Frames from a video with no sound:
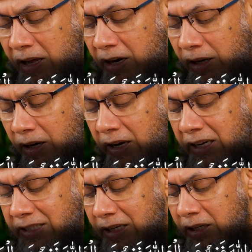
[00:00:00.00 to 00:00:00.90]
Allah is
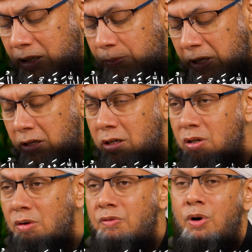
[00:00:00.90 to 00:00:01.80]
independent
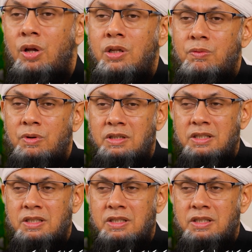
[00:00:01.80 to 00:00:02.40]
of all the worlds.